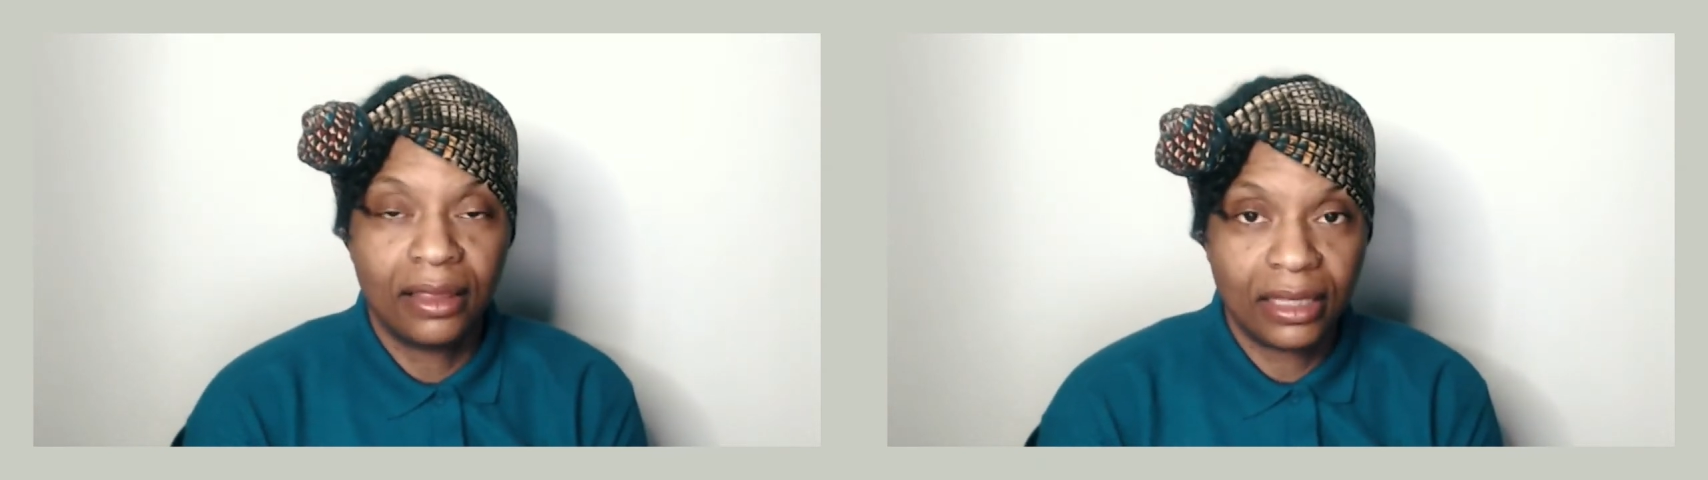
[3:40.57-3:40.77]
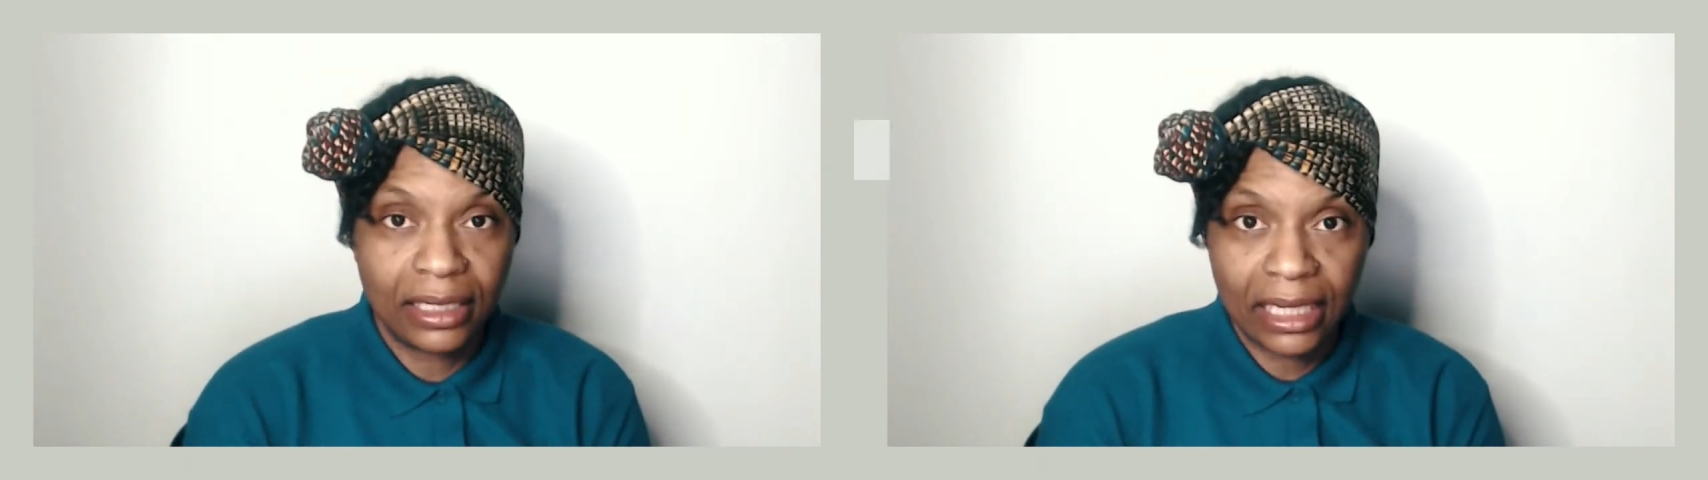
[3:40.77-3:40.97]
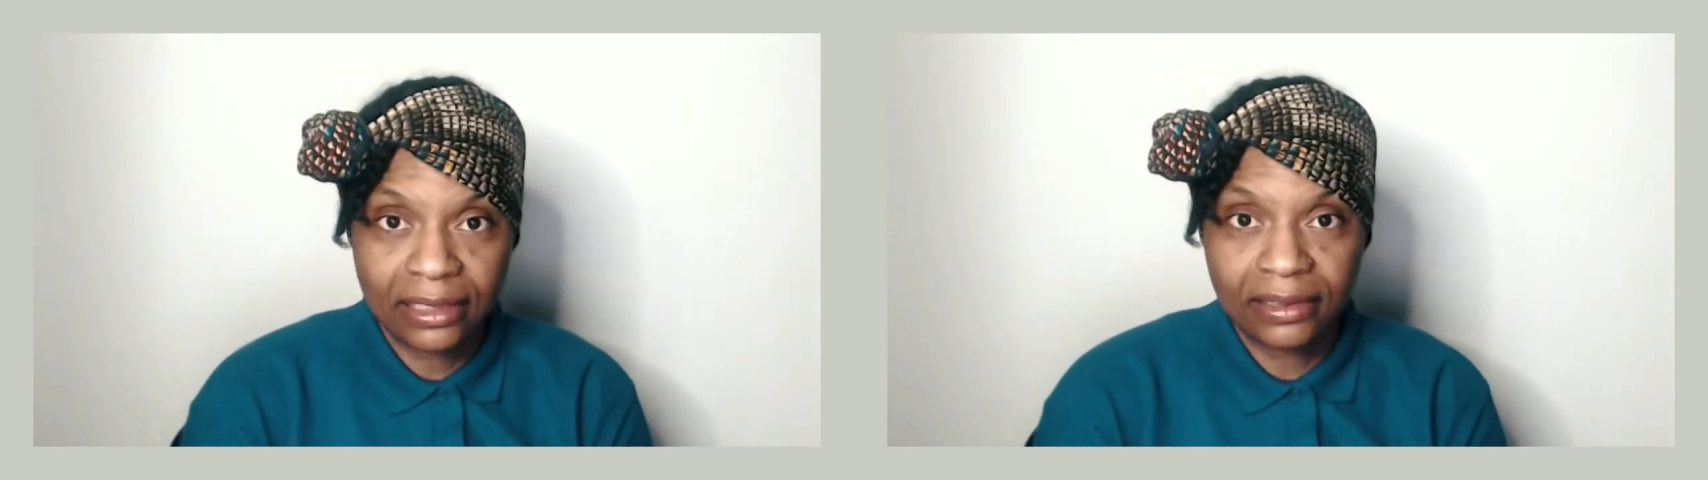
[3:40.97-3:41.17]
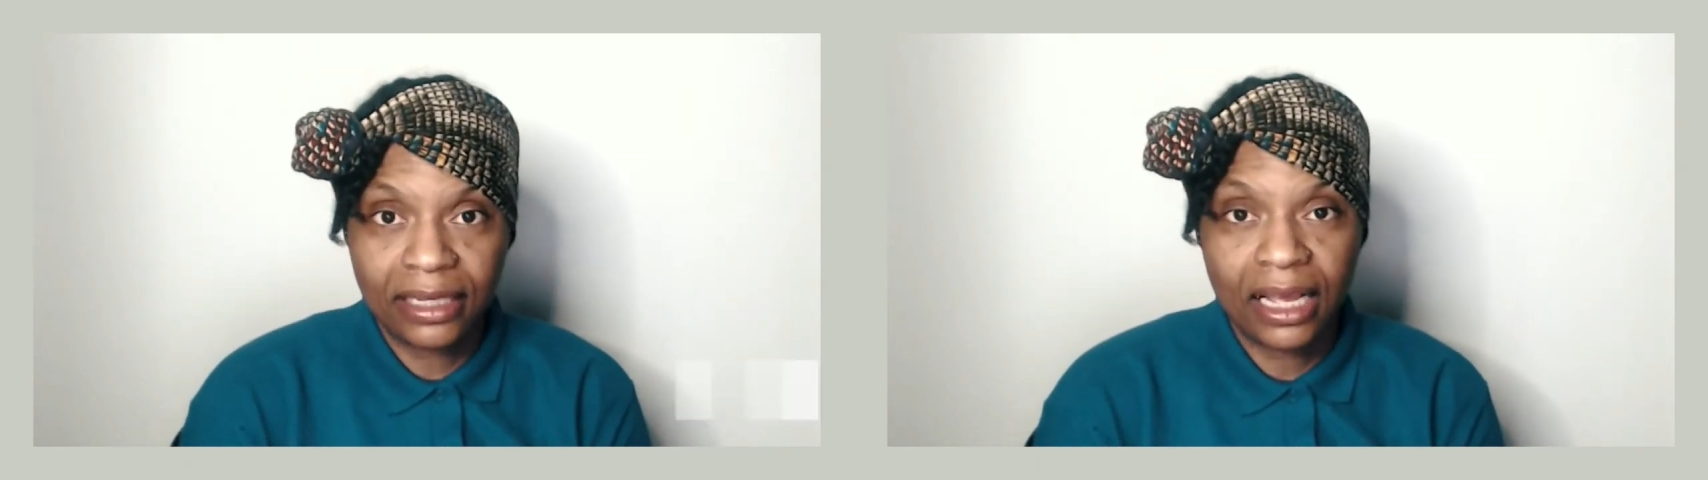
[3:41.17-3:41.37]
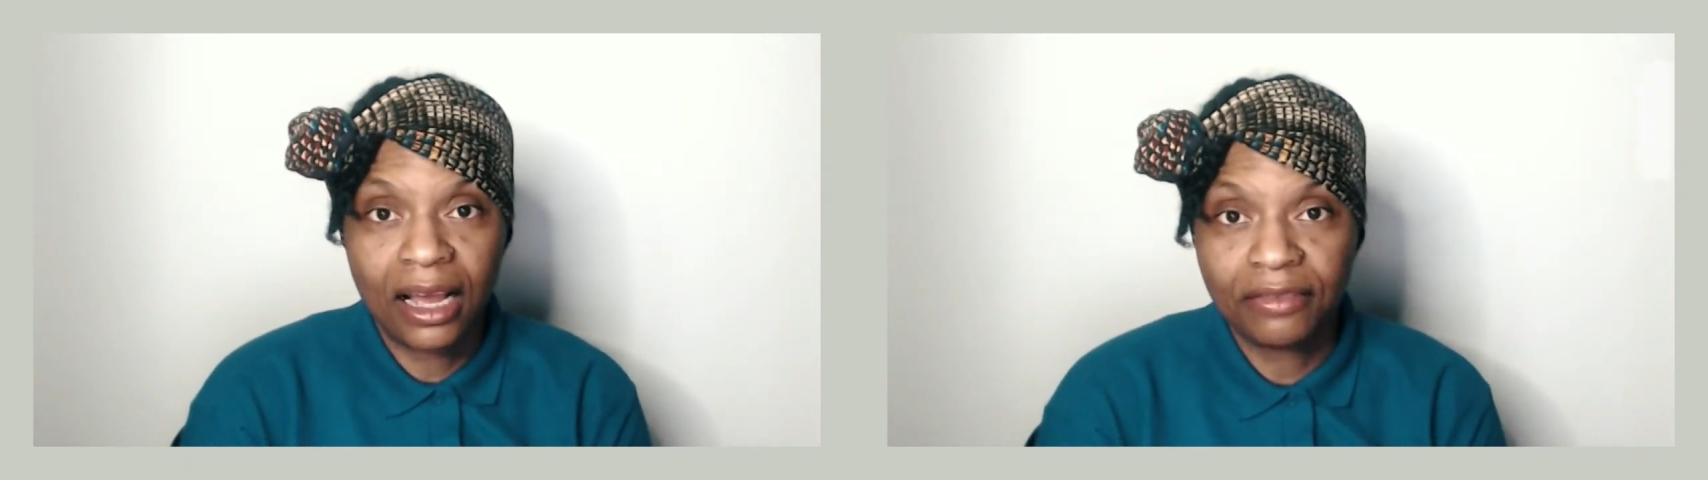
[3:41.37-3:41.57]
The next
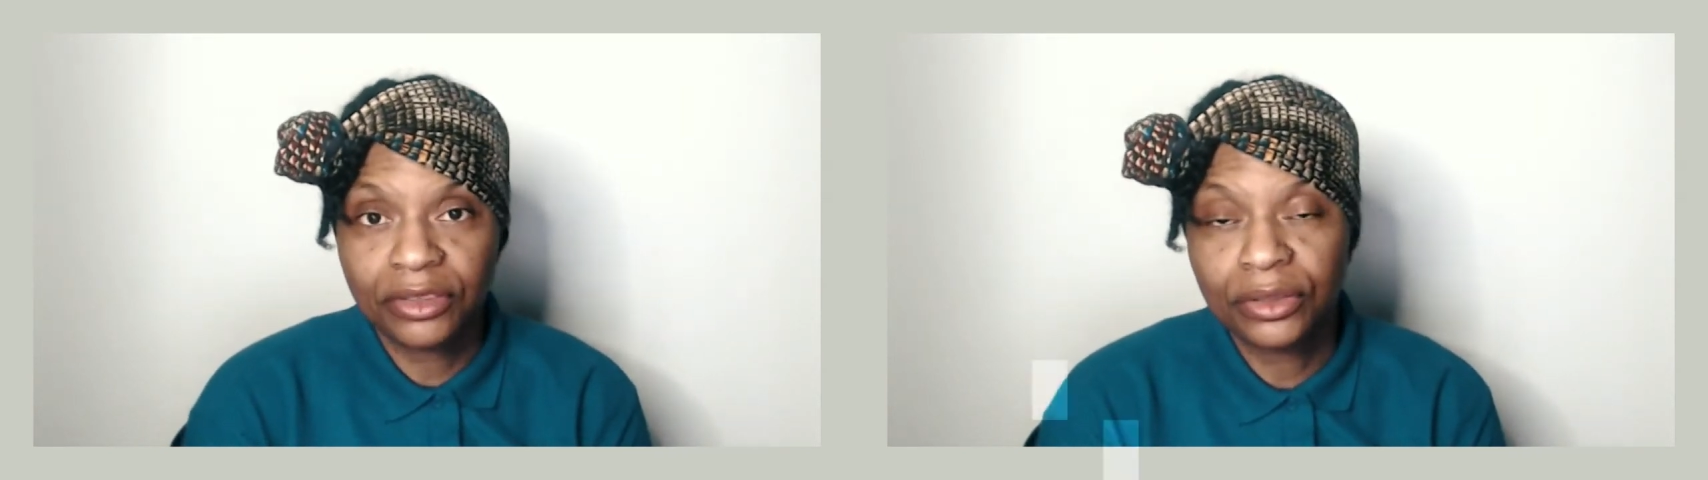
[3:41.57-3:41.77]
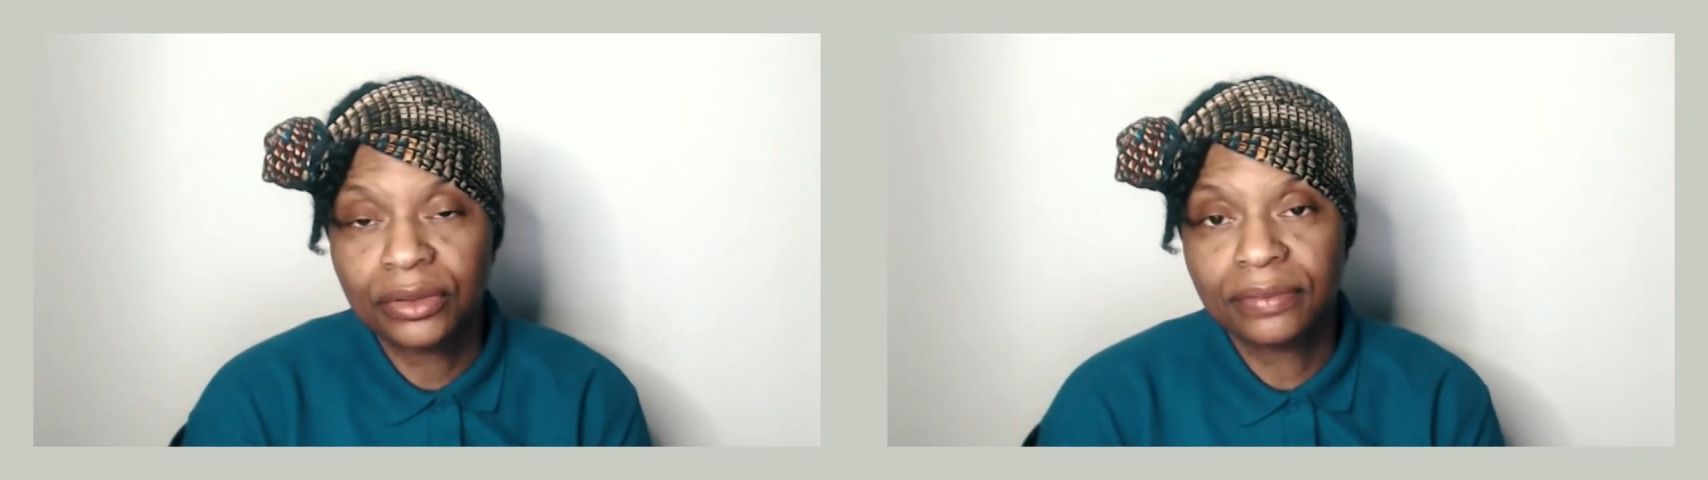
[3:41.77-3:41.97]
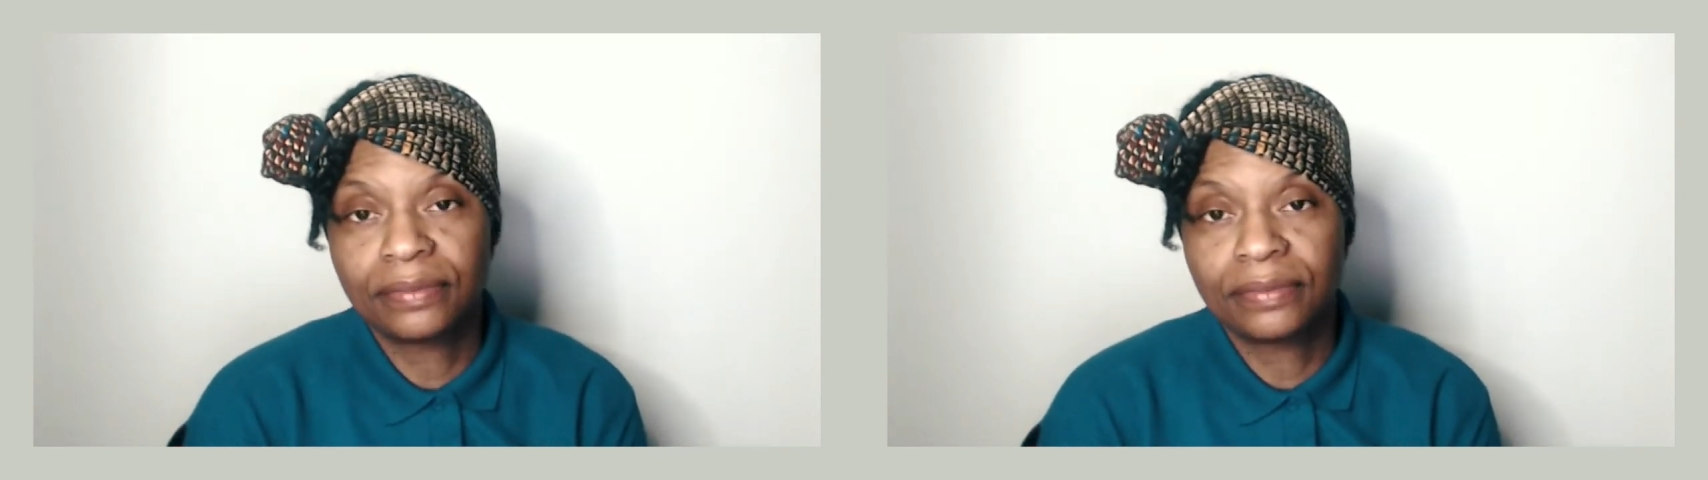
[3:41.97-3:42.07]
day after,